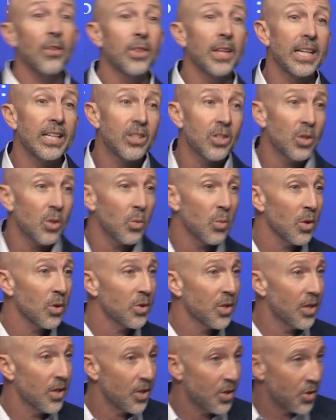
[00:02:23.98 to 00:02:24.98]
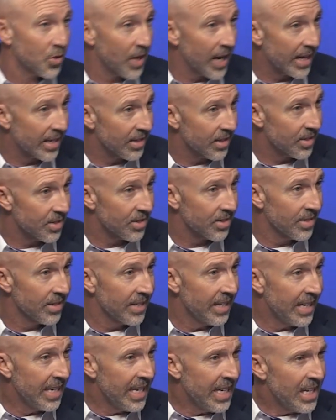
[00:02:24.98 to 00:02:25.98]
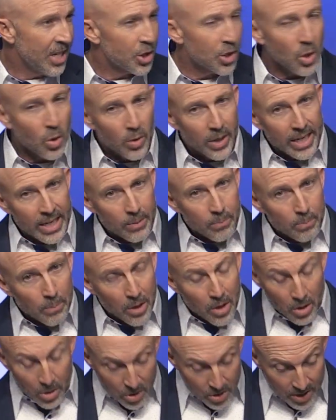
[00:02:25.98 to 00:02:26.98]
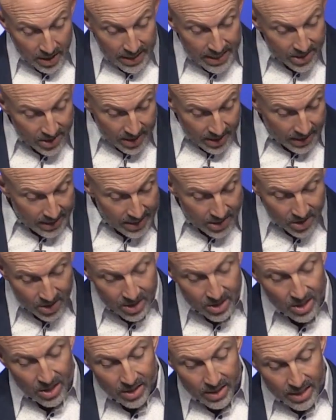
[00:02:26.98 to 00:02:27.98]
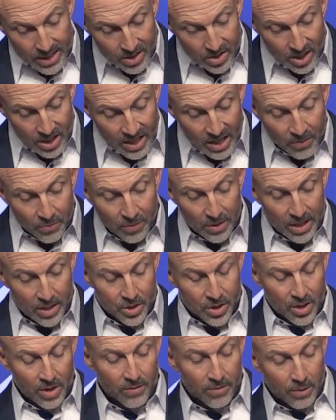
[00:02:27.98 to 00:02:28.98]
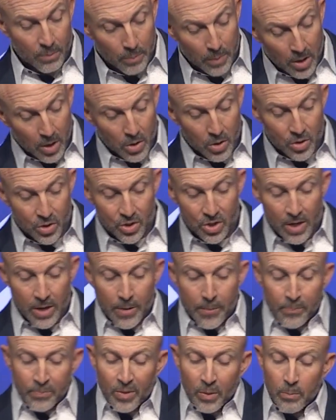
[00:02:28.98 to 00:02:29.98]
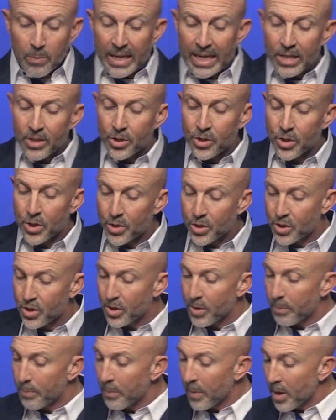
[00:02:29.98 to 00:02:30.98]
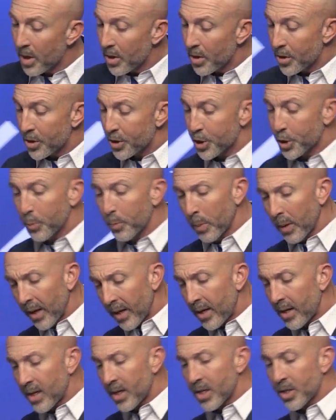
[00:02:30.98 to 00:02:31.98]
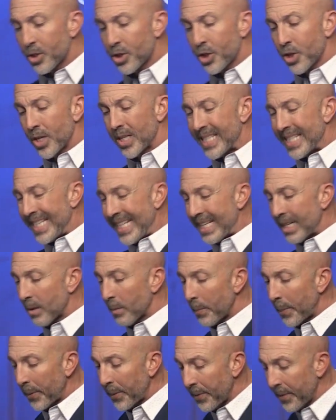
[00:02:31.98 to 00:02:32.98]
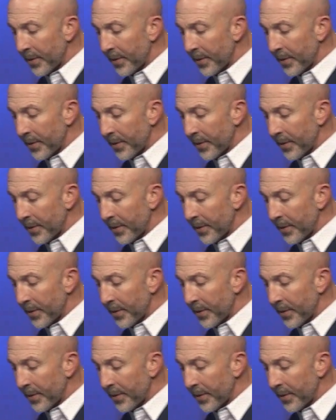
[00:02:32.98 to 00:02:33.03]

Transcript: things in the world to distract us. So, immerse, listen, listen to this. The definition of immerse means to submerge, plunge, dip,